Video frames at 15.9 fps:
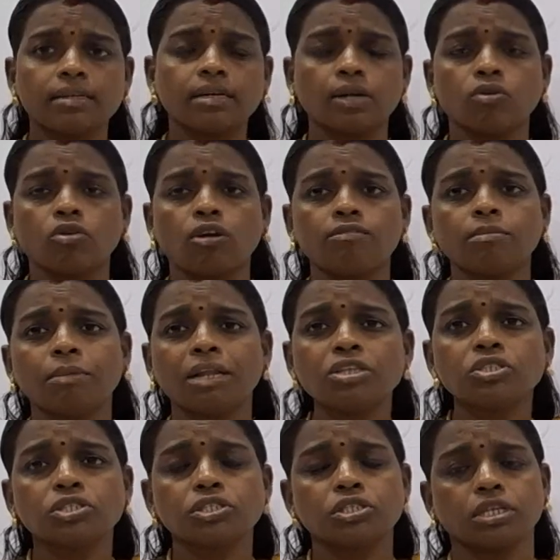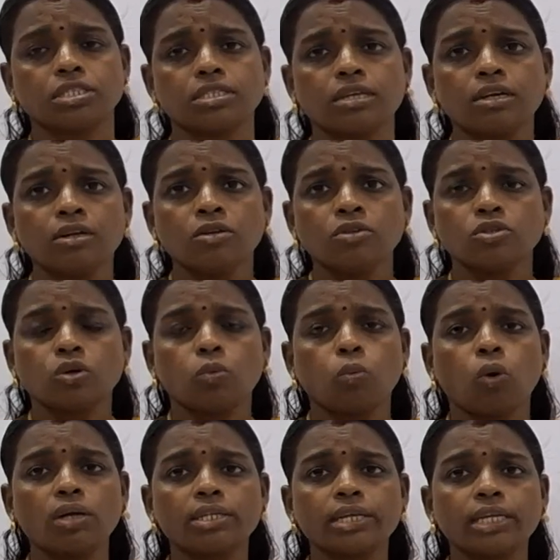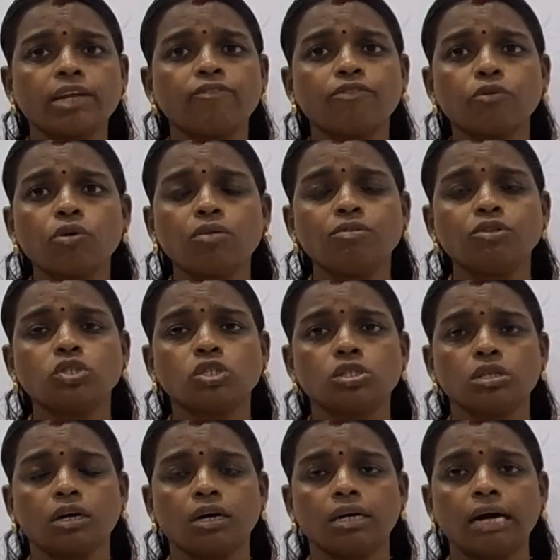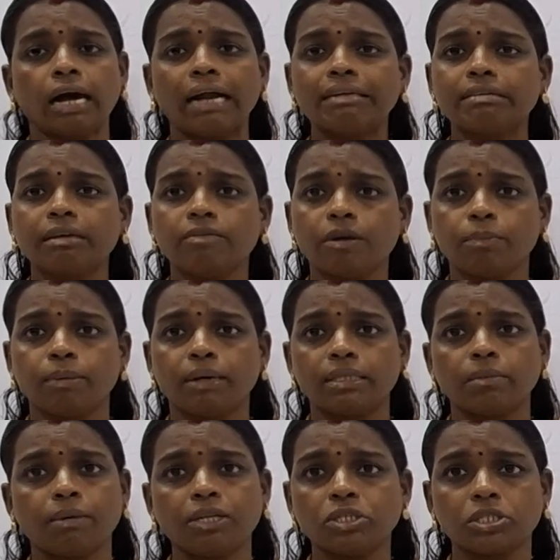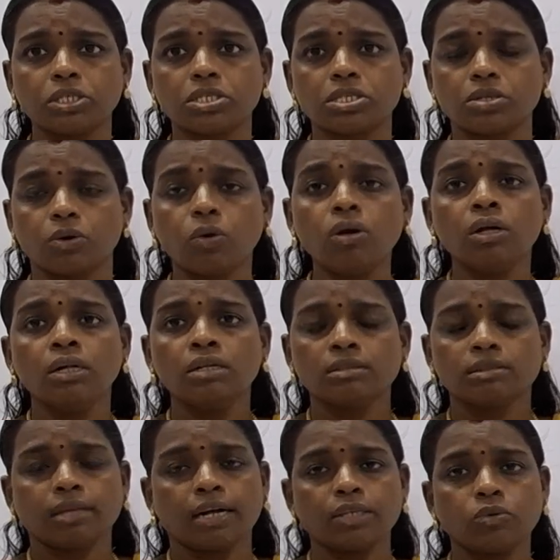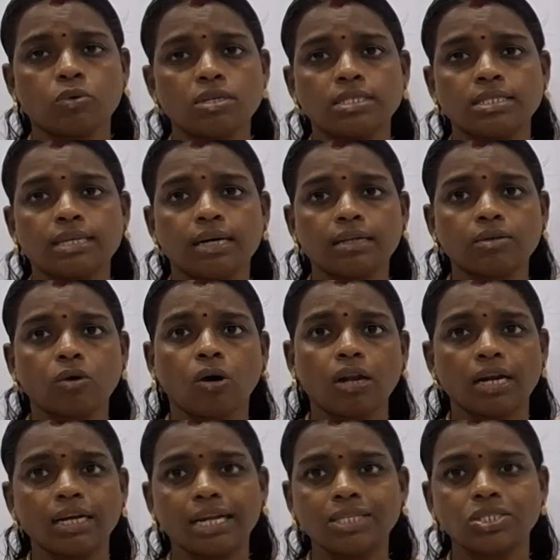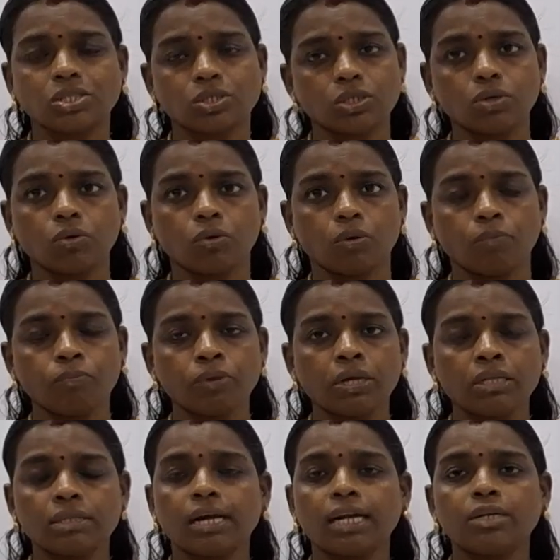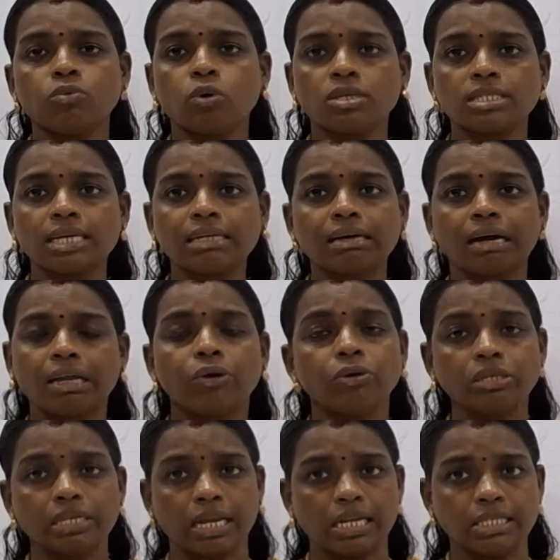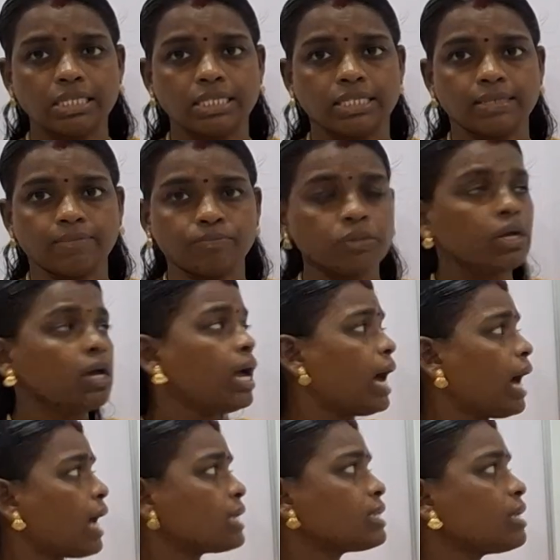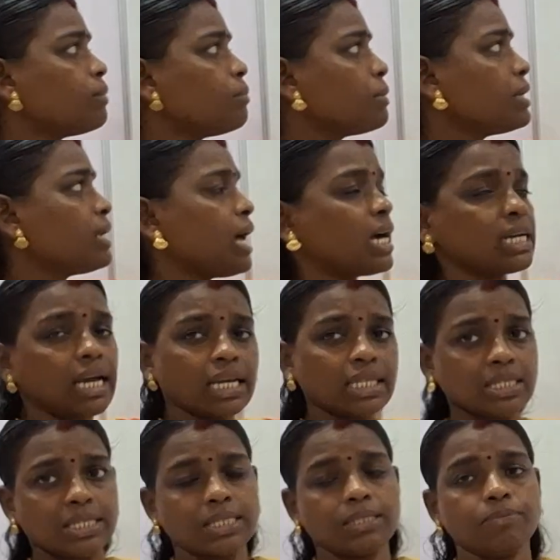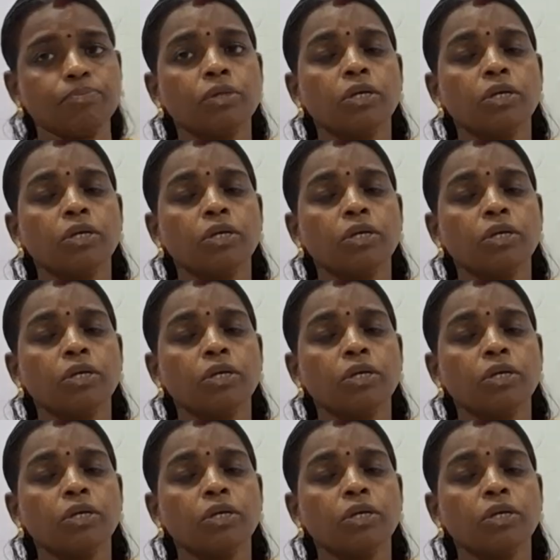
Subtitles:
the control of the Britishers. So, what kind of rule which had given by the Britishers? No, that was the colonist rule. That was the colonialism. Anti mean against.